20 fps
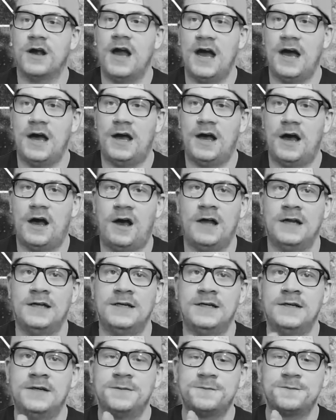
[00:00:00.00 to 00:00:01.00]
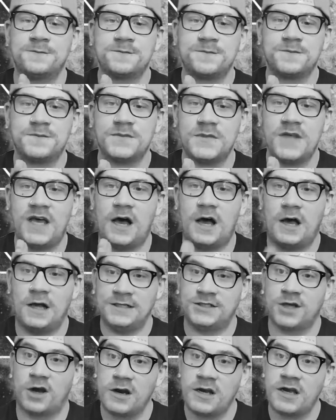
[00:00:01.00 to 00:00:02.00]
on
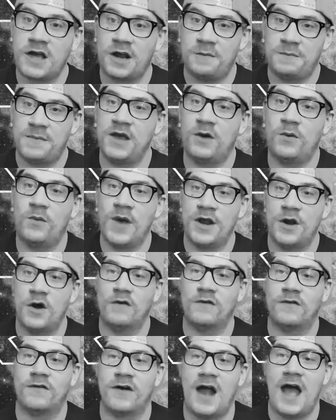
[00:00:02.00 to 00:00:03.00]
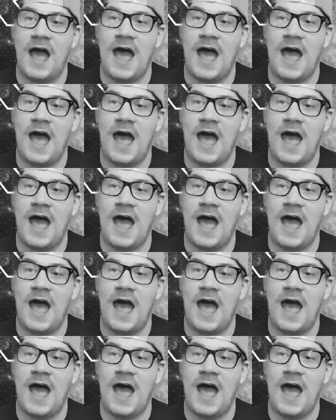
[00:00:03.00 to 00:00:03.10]
Dark, got a big win over